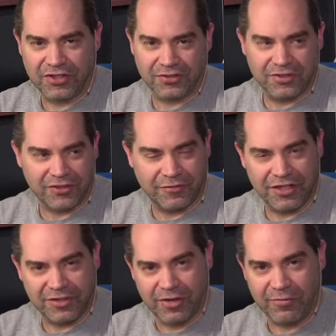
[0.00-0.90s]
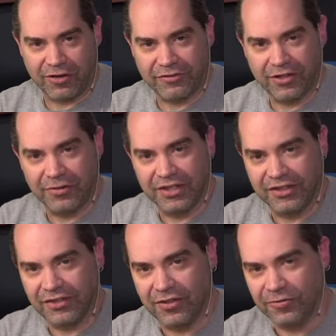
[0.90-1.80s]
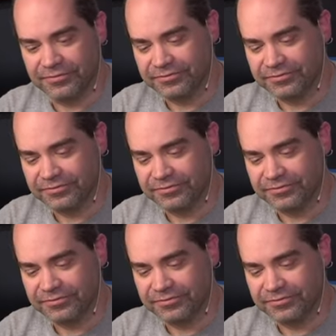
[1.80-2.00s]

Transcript: doesn't doesn't fit into my workflow, and so